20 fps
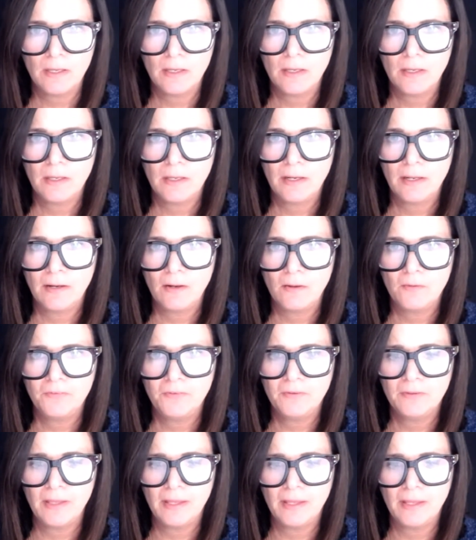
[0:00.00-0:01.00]
And I'd also
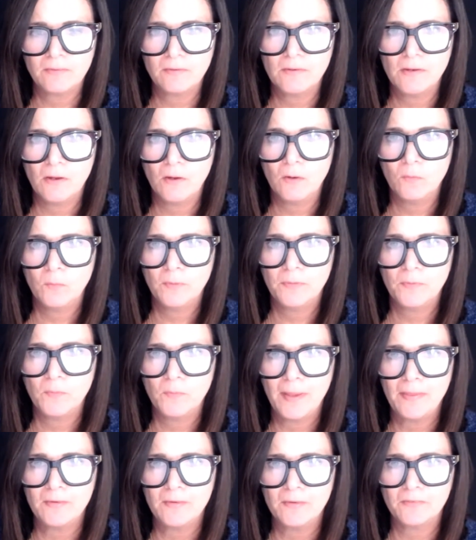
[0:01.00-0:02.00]
like to know what the
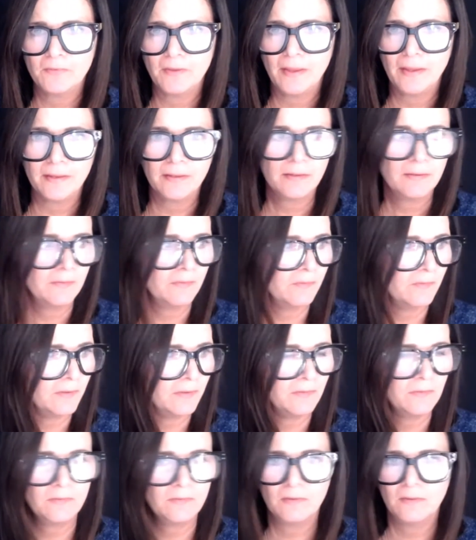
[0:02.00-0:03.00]
weather is like because
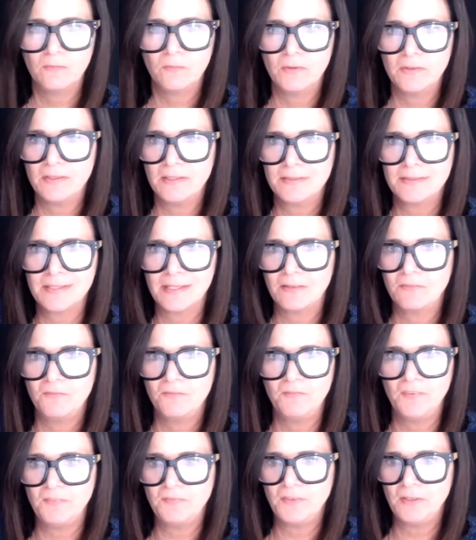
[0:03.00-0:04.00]
it's it's like
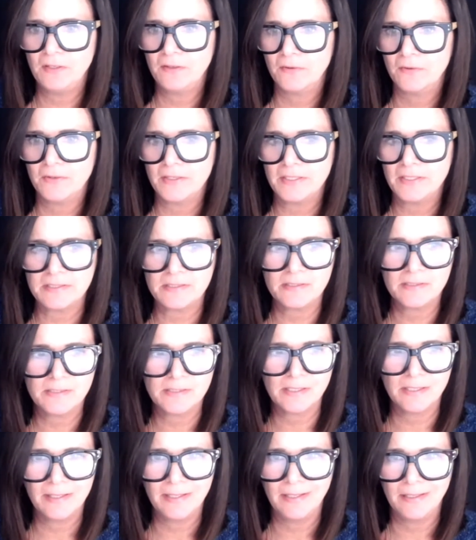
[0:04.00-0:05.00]
50 degrees and
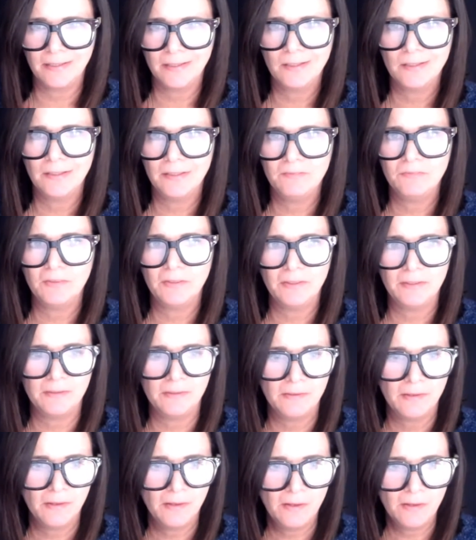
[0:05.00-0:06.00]
sunny in Cleveland,
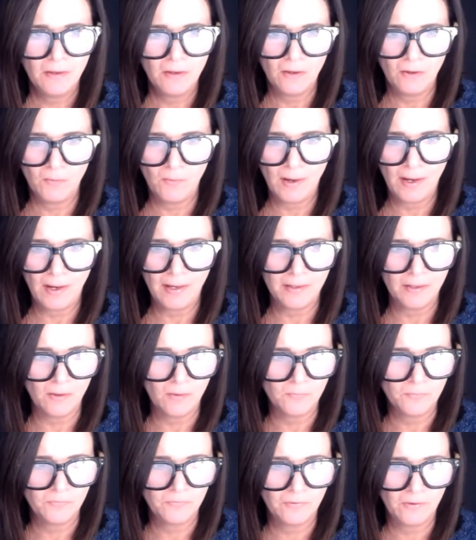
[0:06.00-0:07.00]
Ohio.
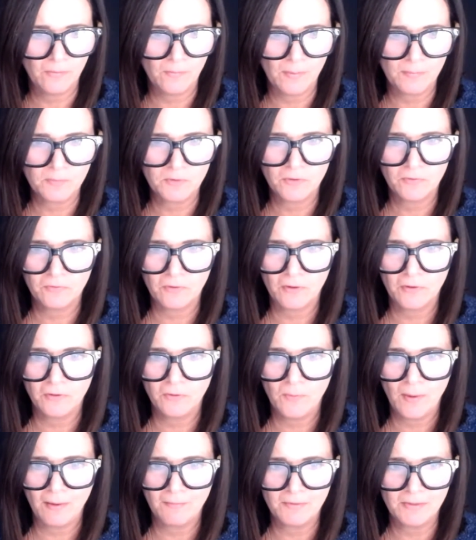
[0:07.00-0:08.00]
So I'm just, are you
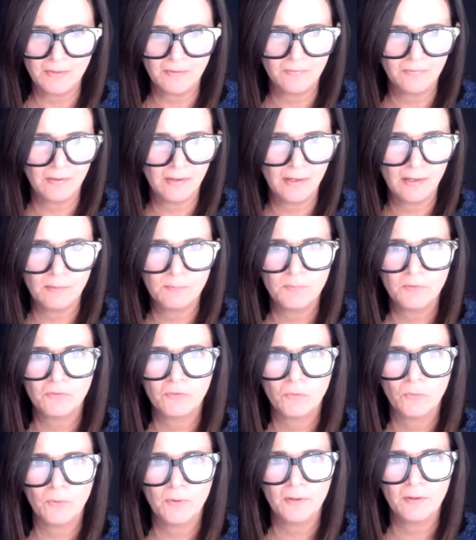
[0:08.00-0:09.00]
having the same
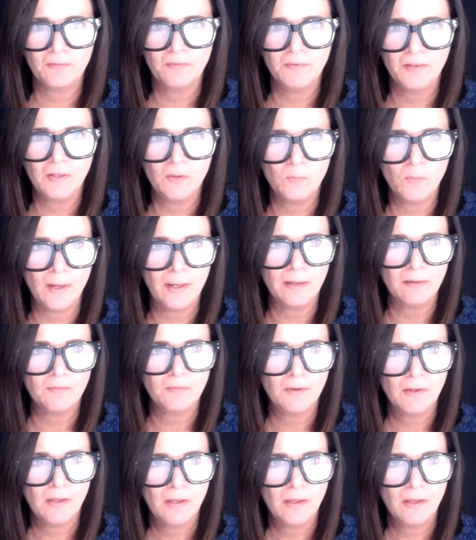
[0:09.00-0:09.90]
sort of heat wave?